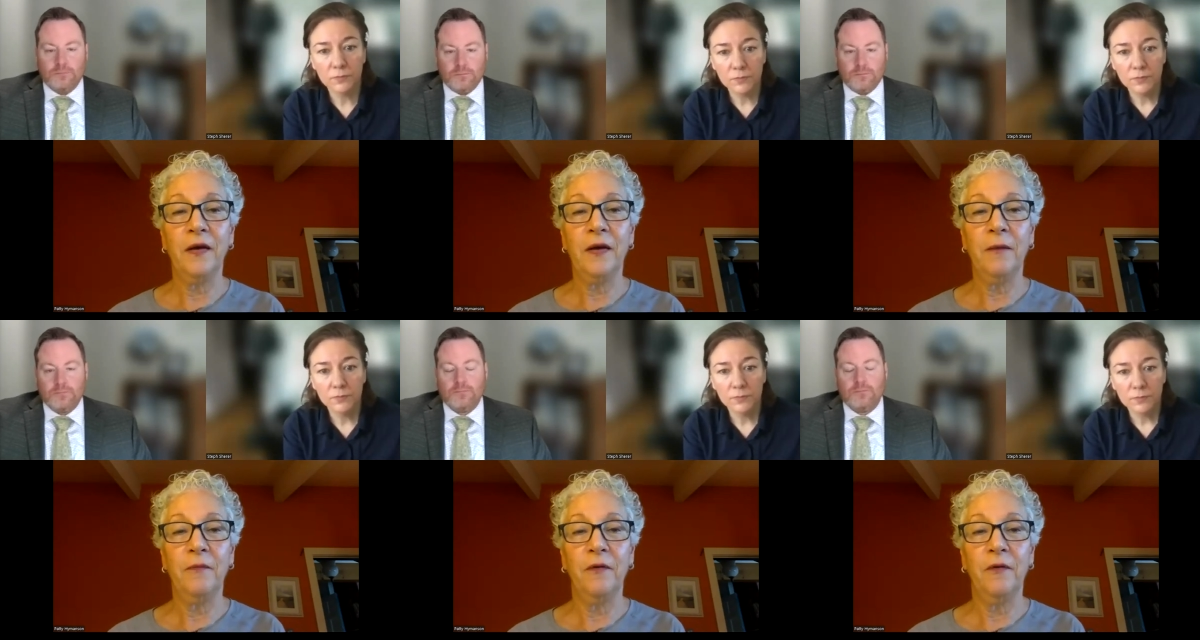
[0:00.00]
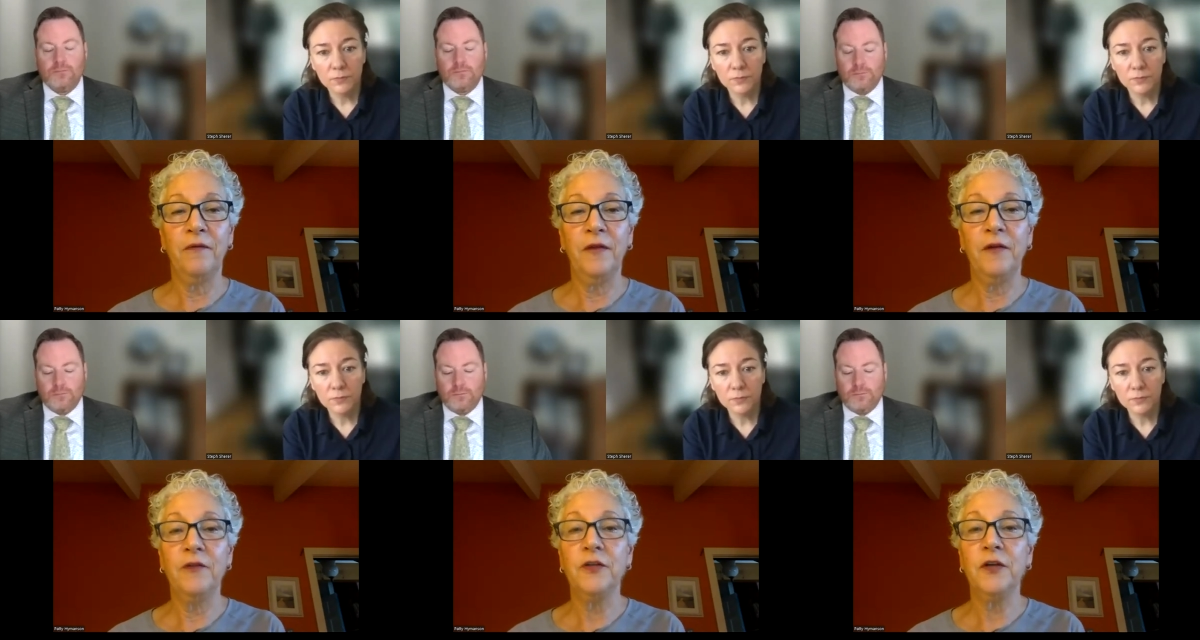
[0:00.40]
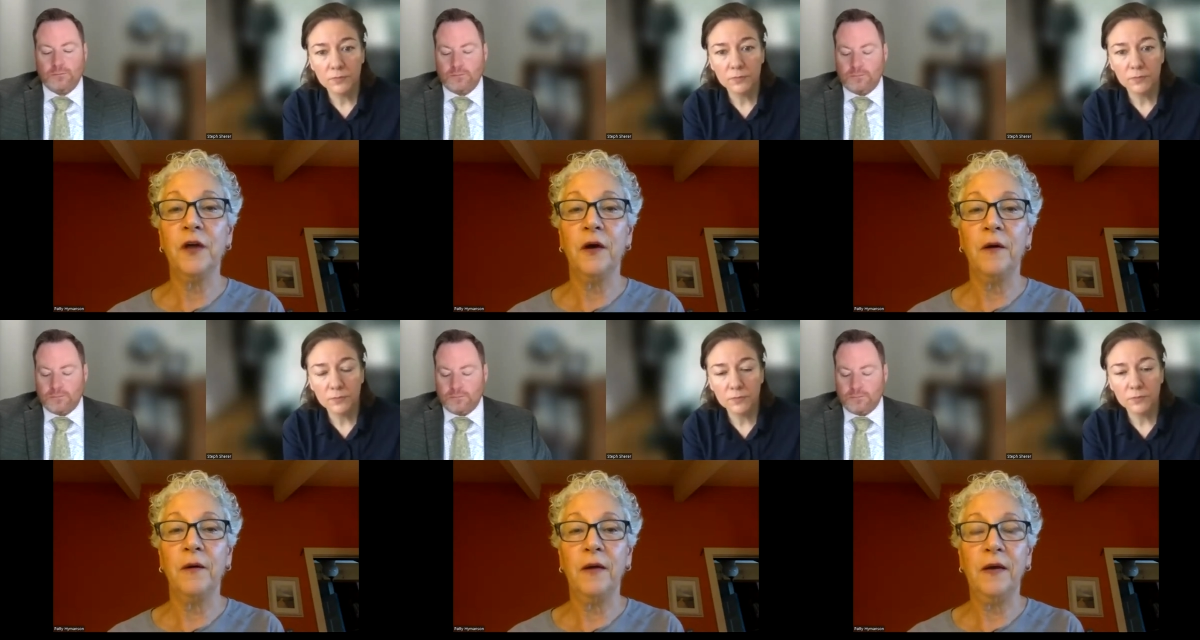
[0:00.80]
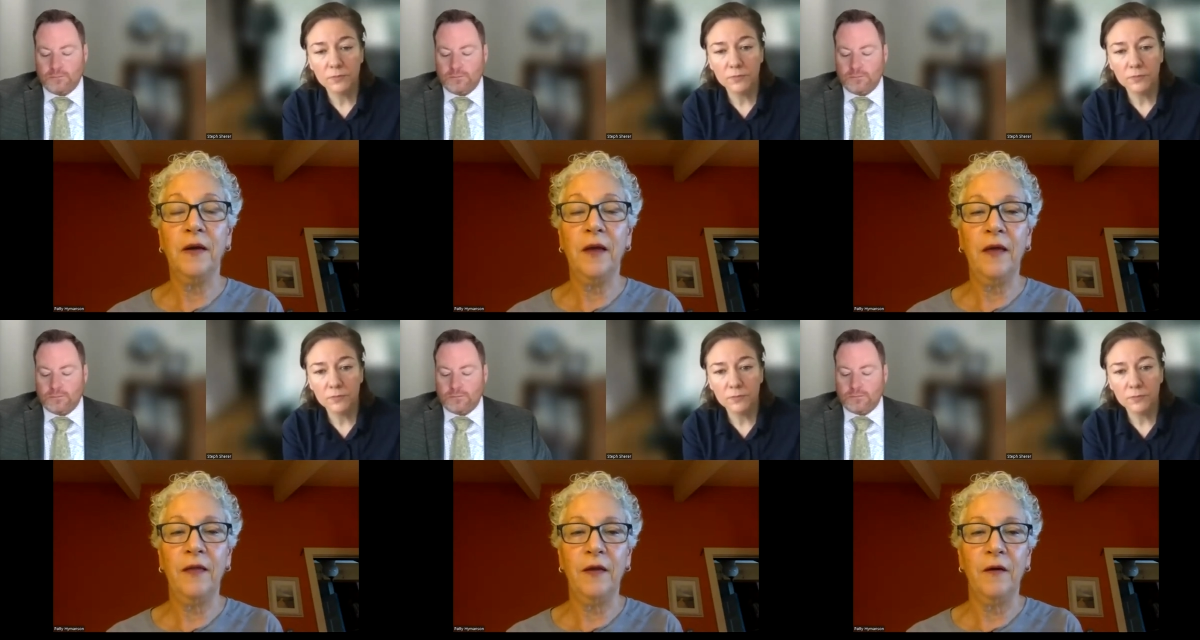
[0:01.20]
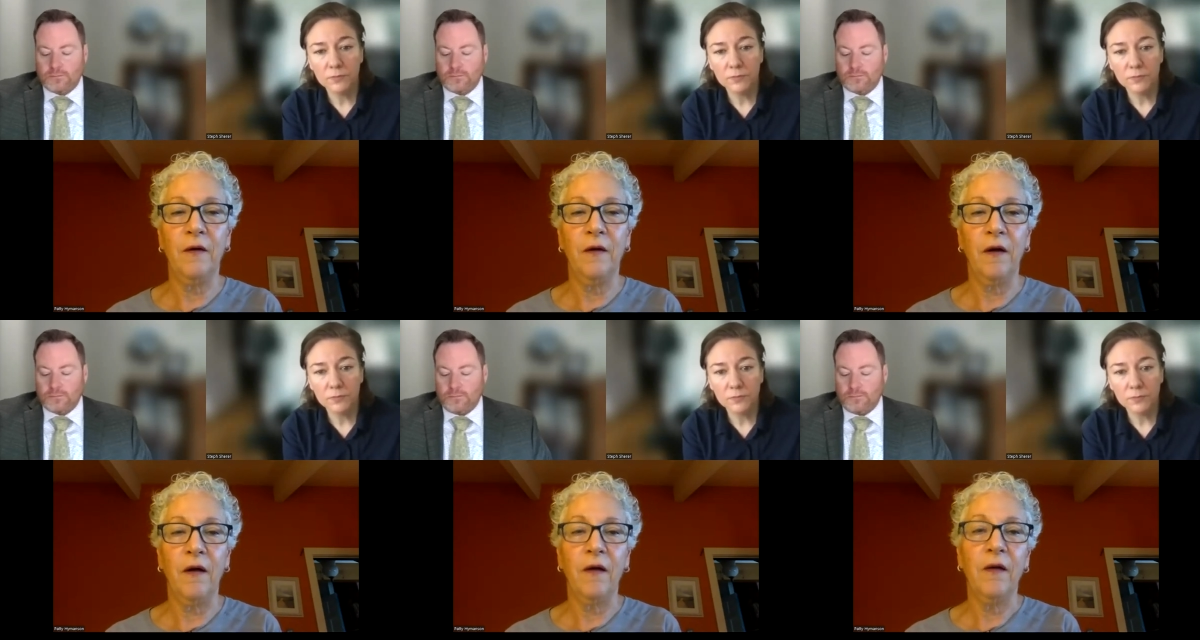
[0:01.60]
Speaker 1: a number of years ago, and and there
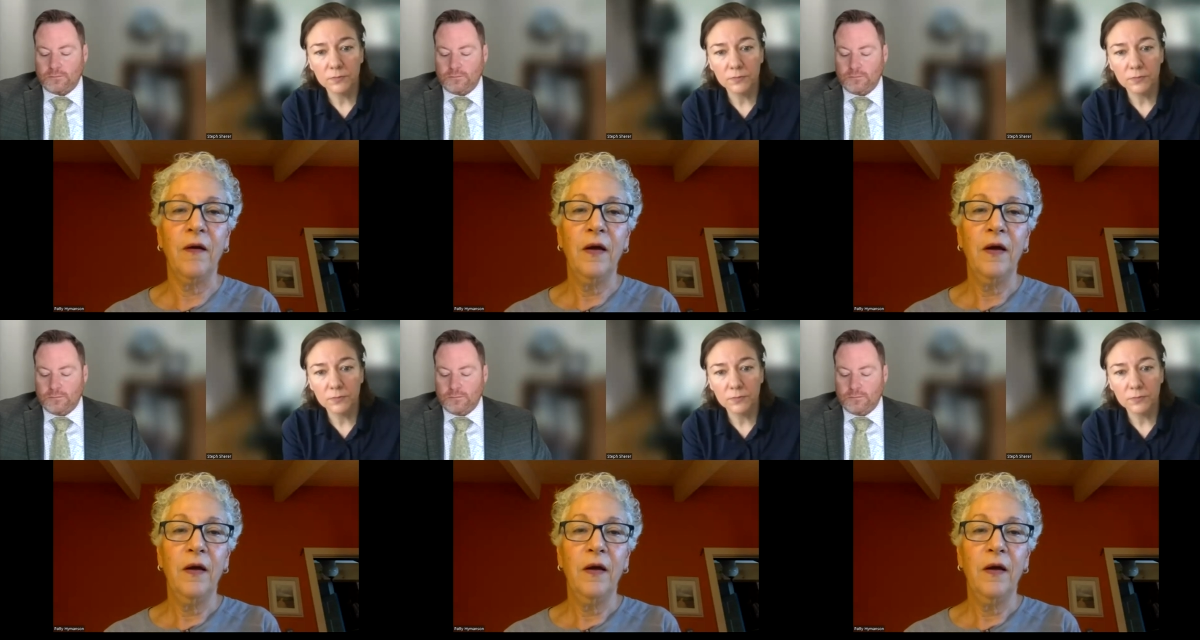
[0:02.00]
are